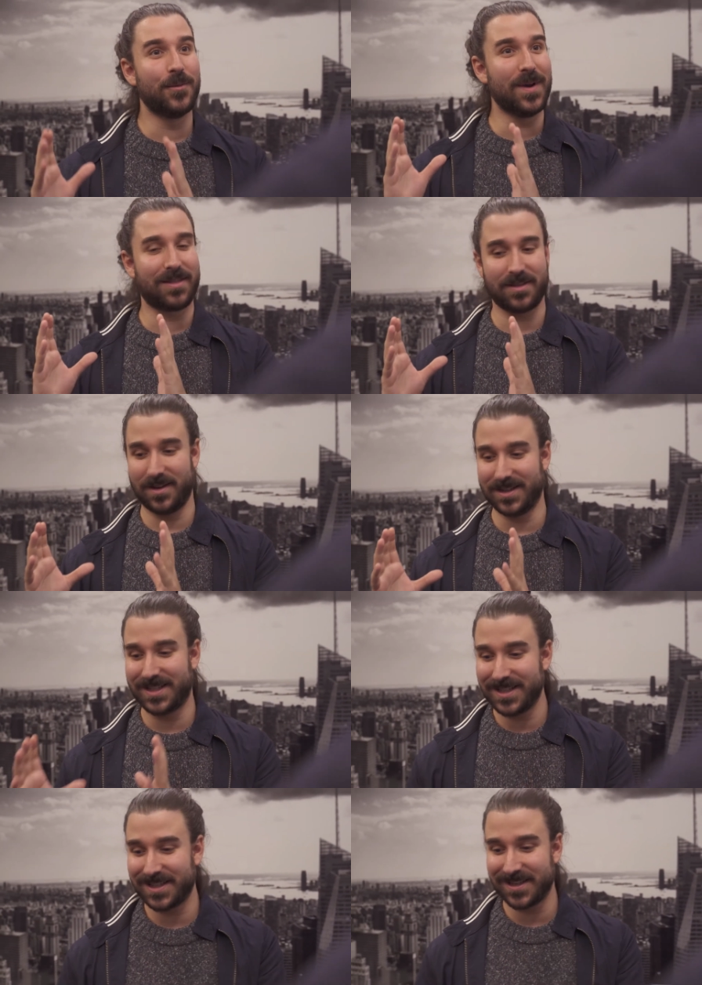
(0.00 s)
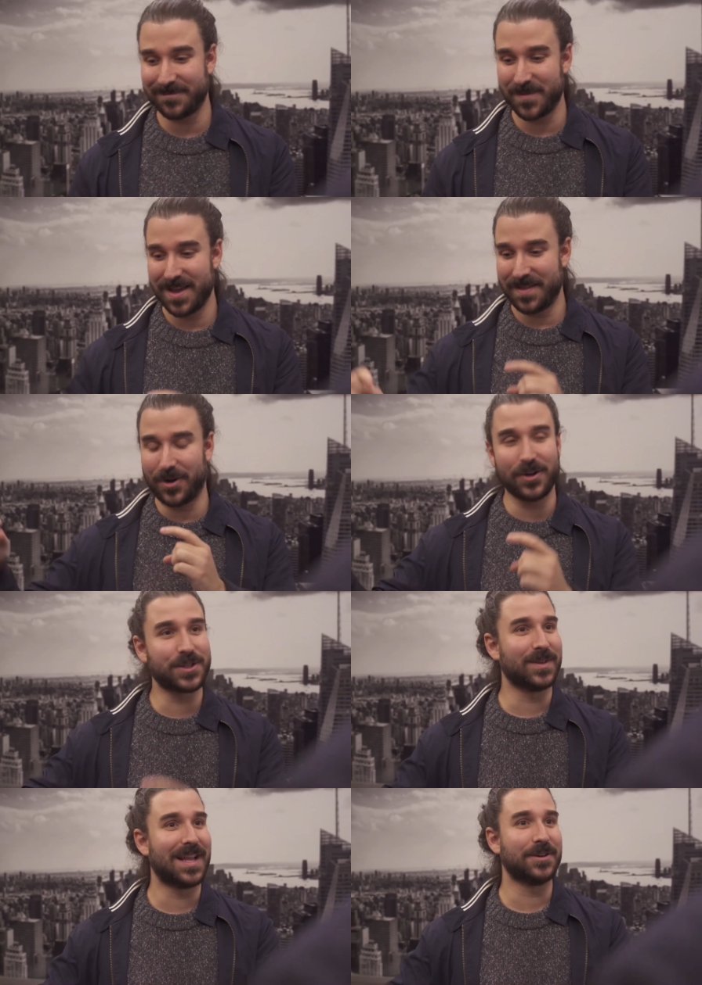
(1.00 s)
with a system that
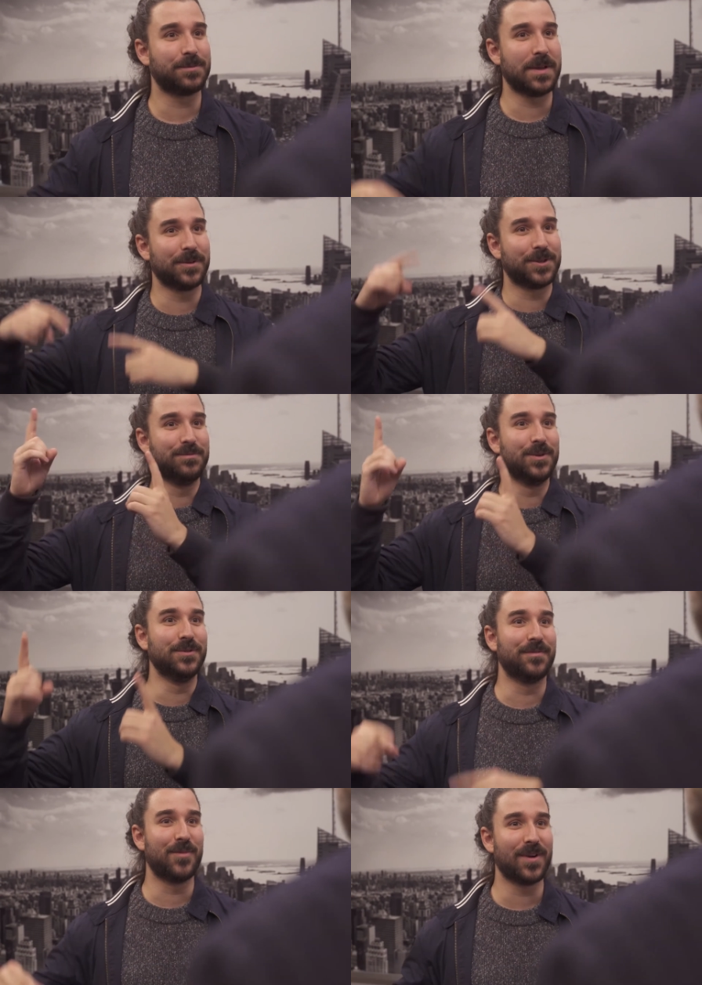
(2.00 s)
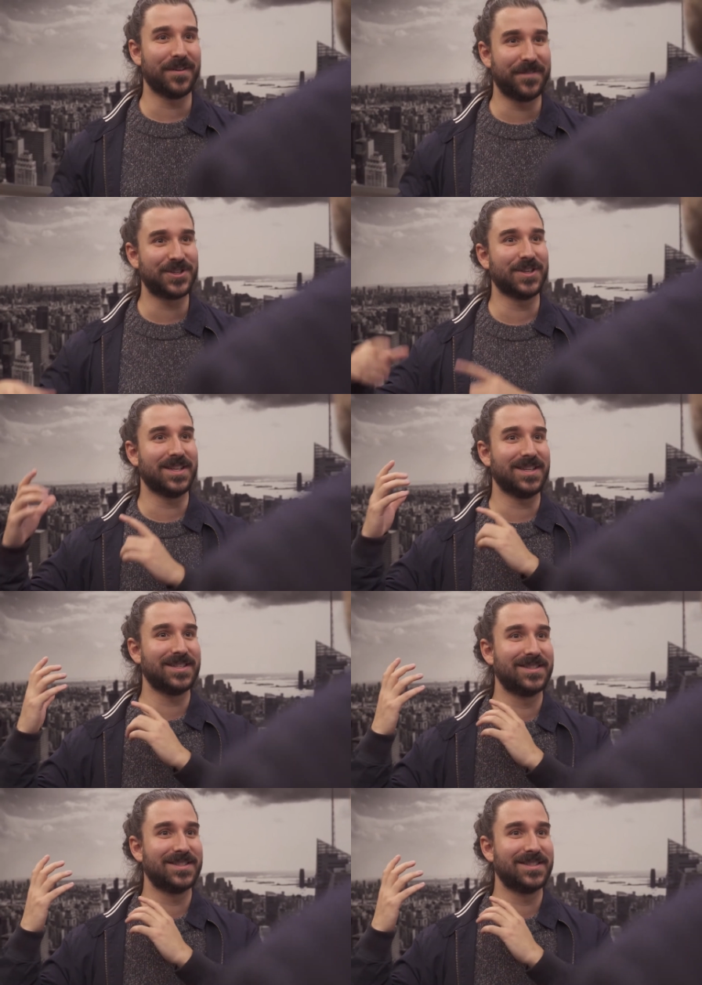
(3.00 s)
also allows people to move more efficiently.